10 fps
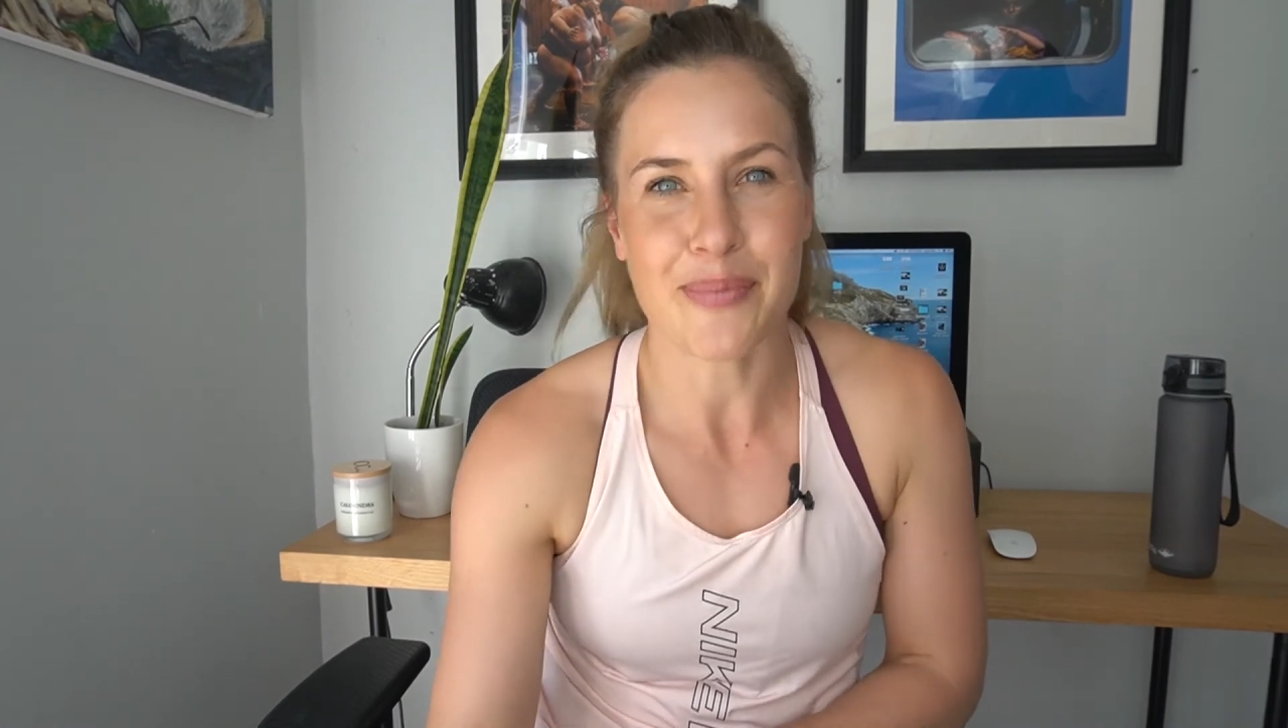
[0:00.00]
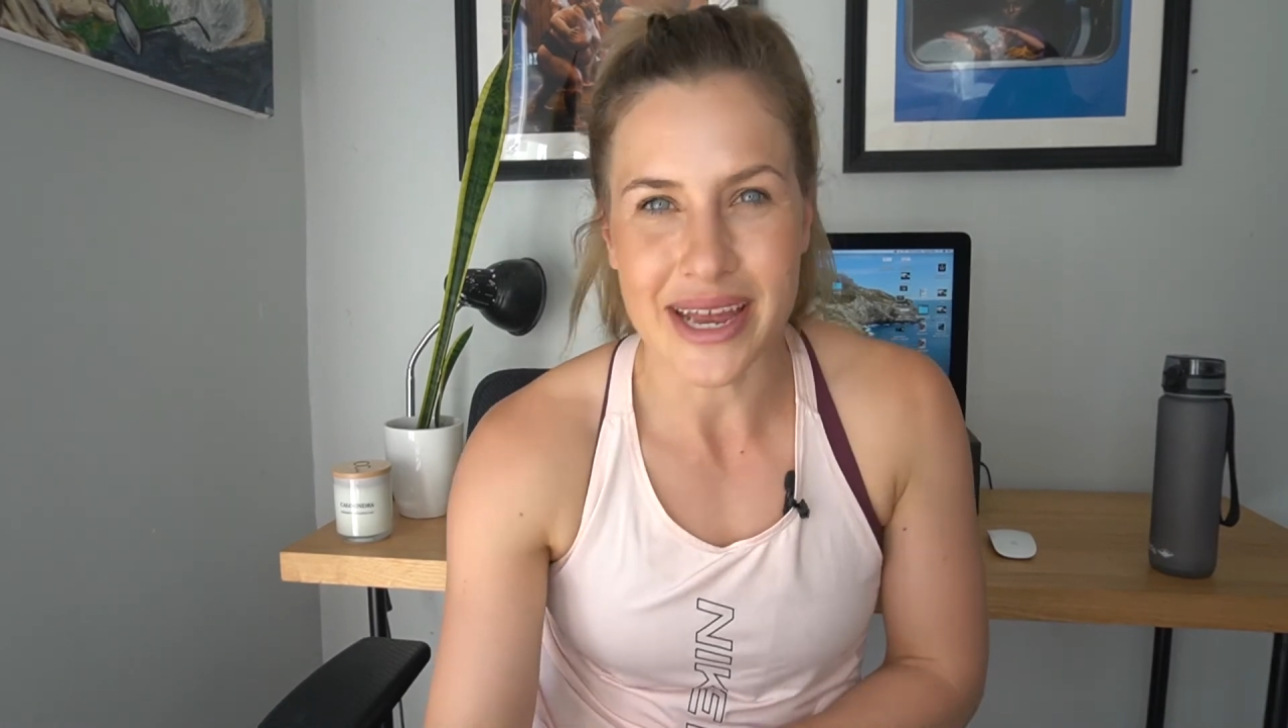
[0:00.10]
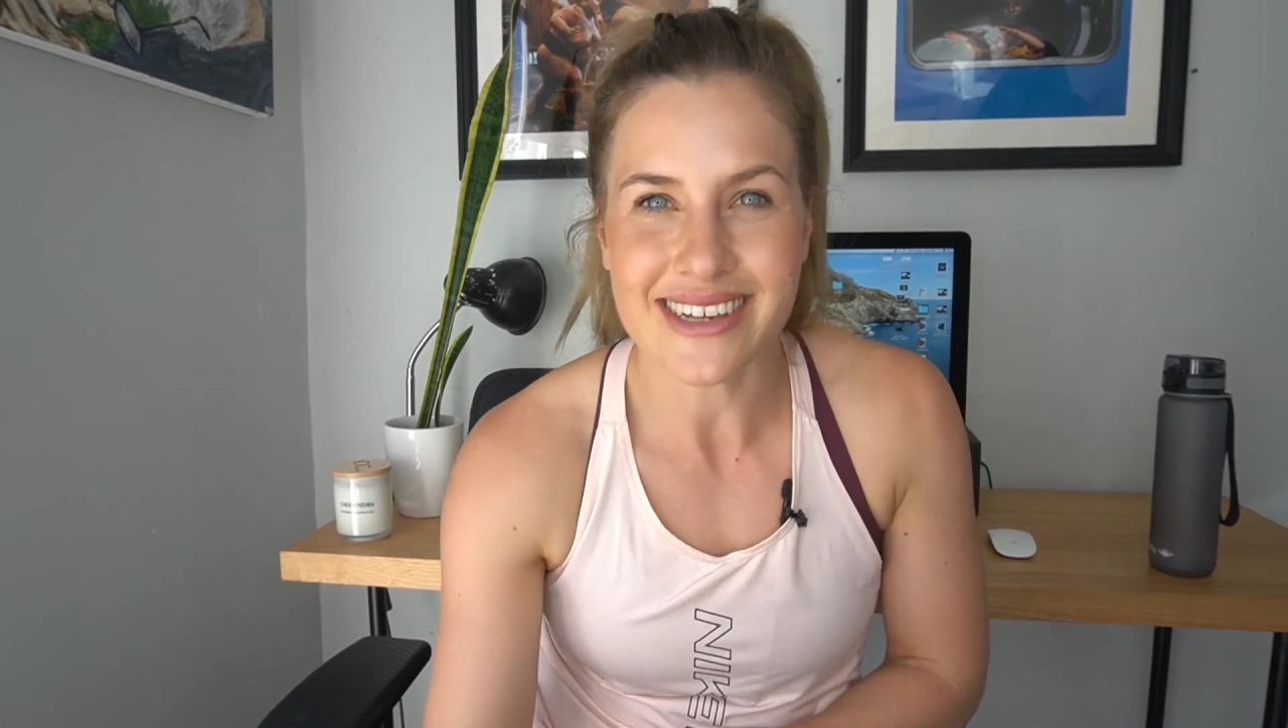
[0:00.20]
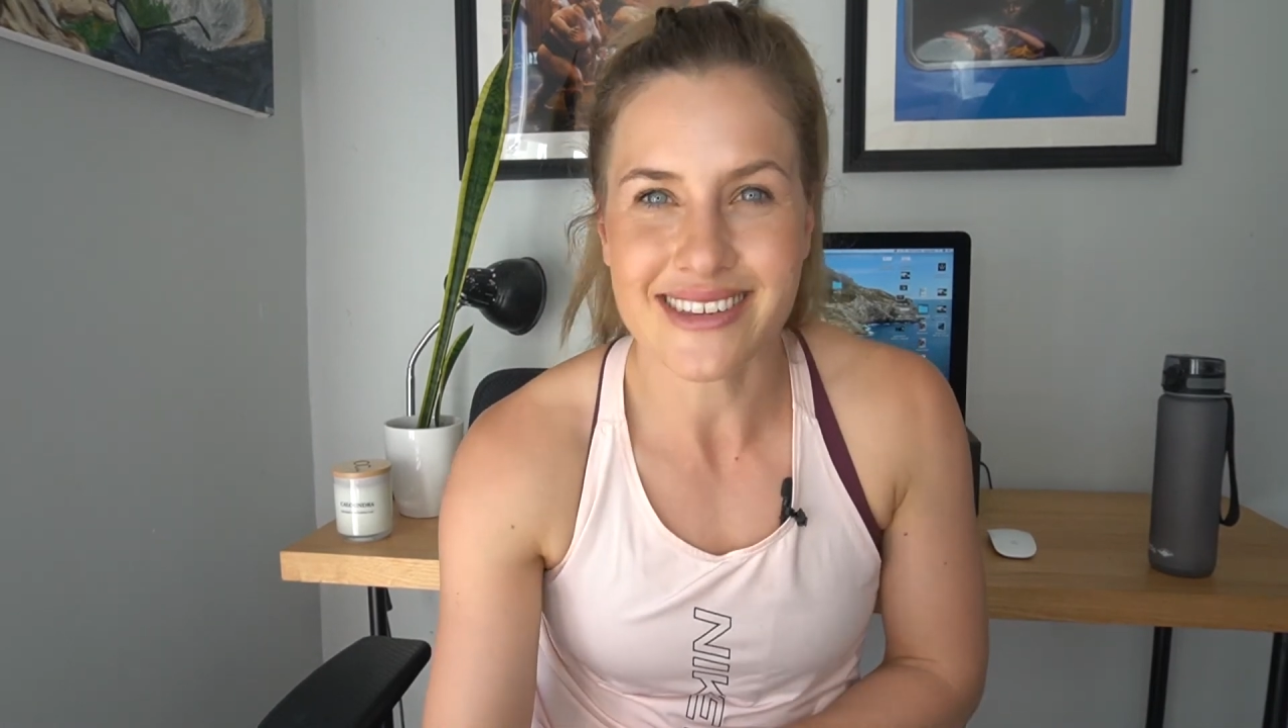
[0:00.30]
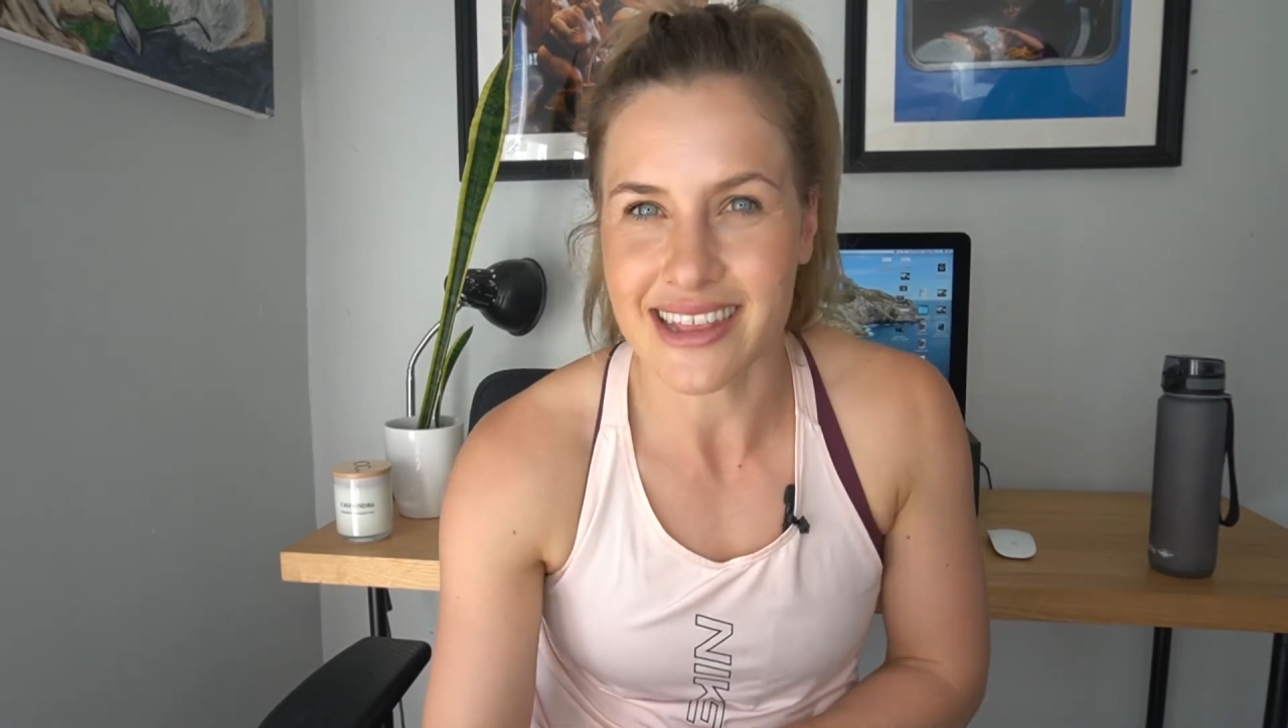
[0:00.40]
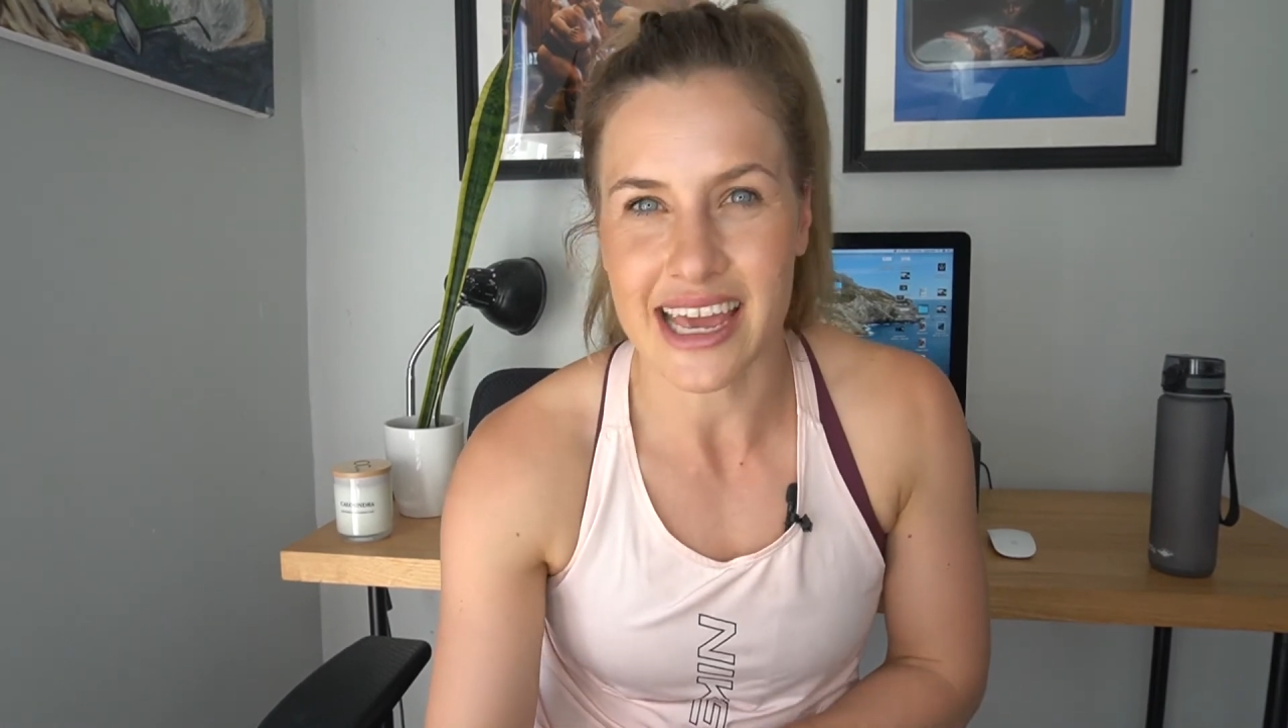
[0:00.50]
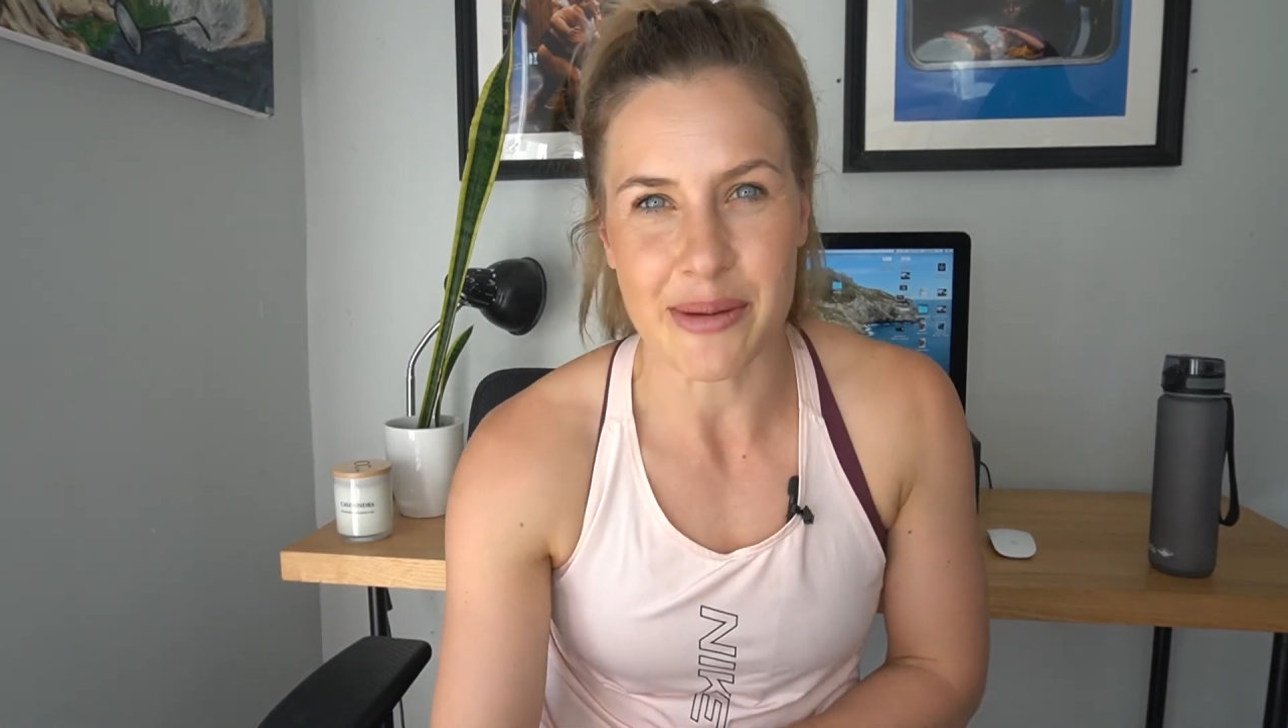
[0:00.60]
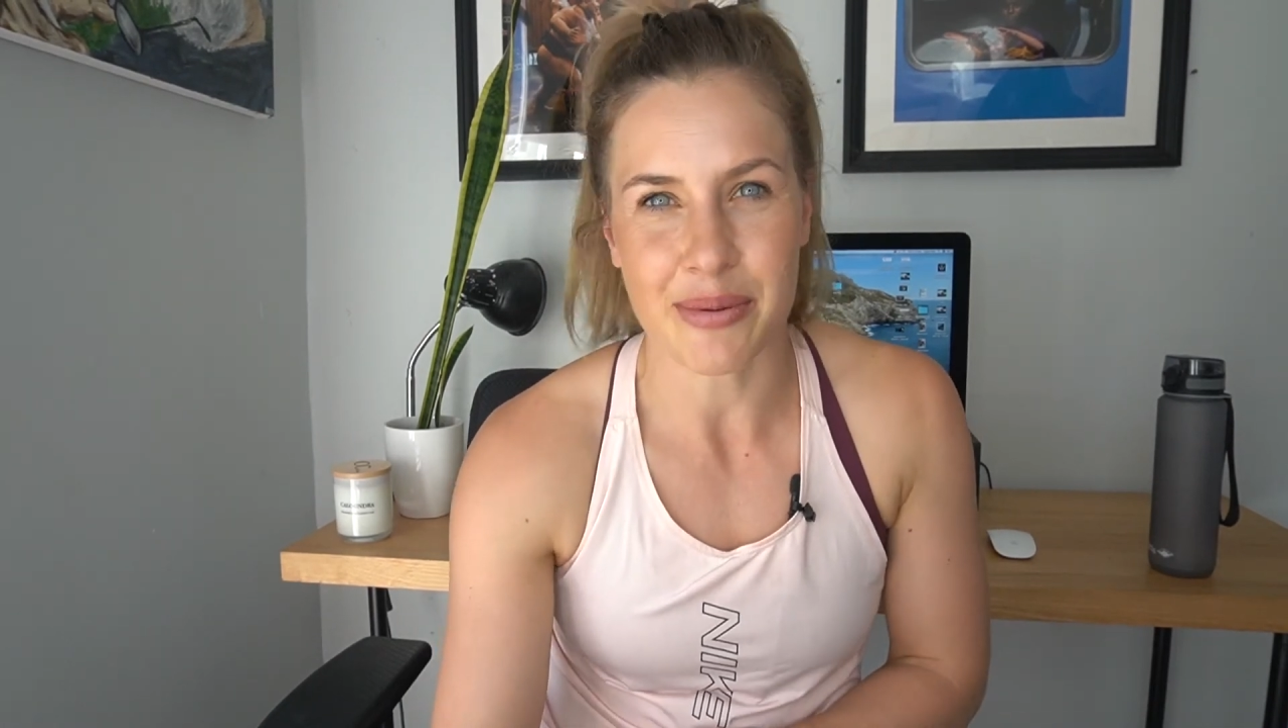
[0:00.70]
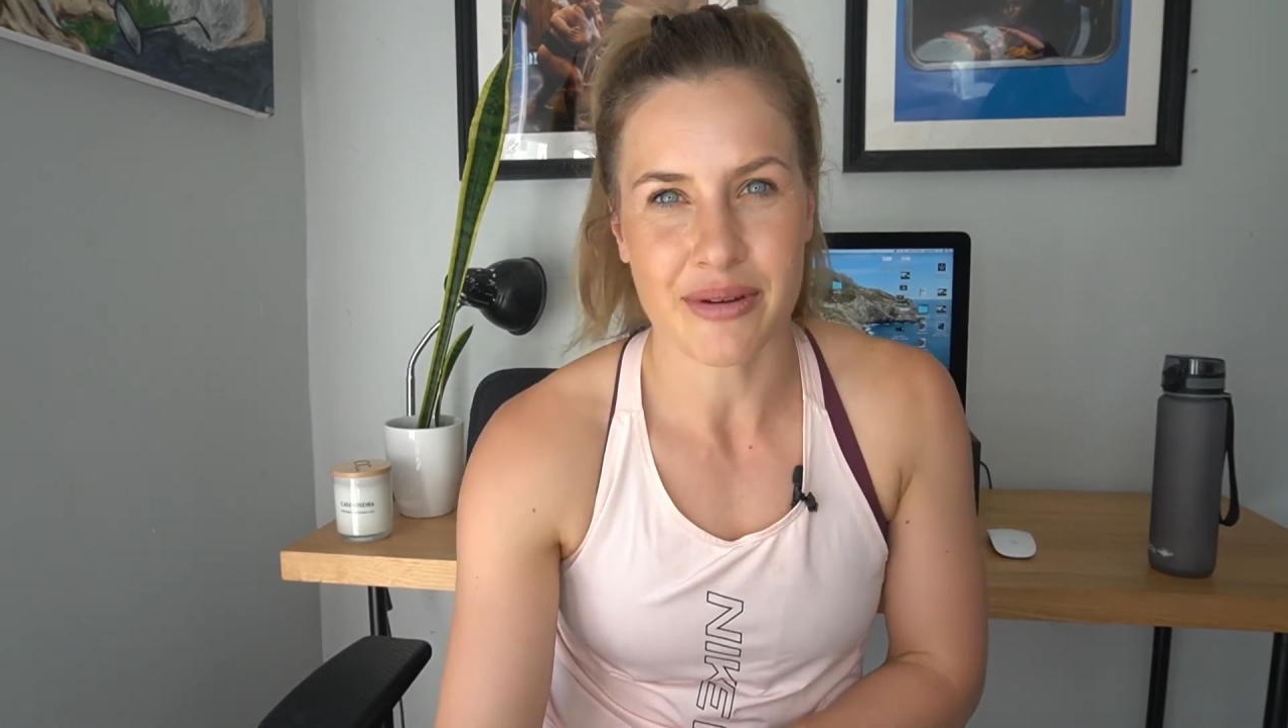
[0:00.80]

better sleep,